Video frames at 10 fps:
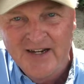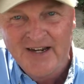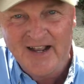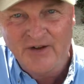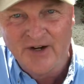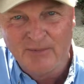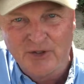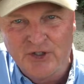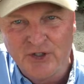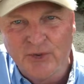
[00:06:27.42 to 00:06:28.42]
Now,
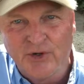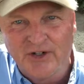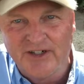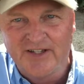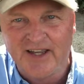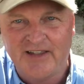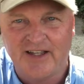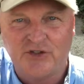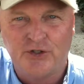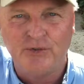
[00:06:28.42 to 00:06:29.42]
number two, we're going to take
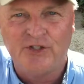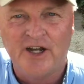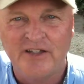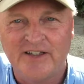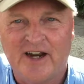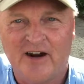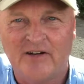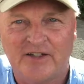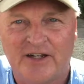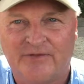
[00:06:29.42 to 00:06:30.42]
that two-ton
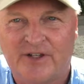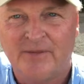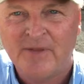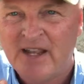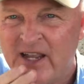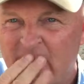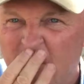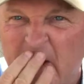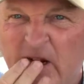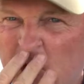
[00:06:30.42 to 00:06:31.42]
car lift and
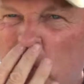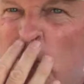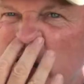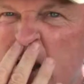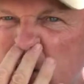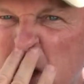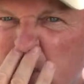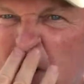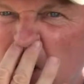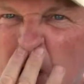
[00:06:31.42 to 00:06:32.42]
we're going to cram it
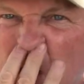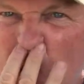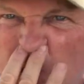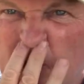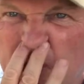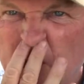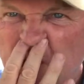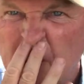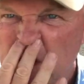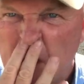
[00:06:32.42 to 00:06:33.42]
up our nose.
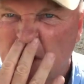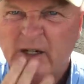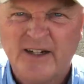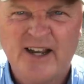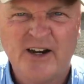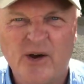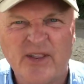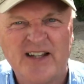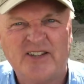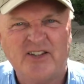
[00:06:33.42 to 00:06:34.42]
Now, I know
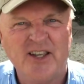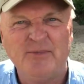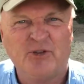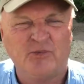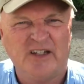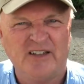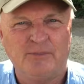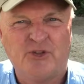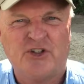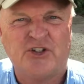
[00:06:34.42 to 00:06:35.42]
that seems
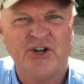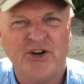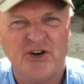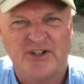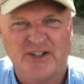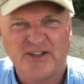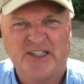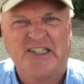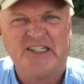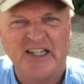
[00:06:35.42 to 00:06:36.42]
absurd,
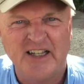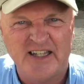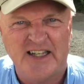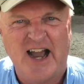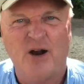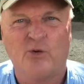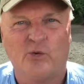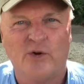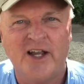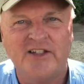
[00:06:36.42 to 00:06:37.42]
silly,
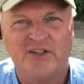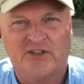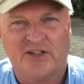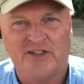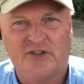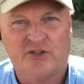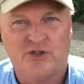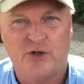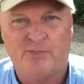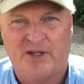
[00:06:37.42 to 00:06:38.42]
outrageously
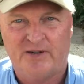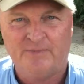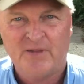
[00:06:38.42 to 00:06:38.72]
stupid,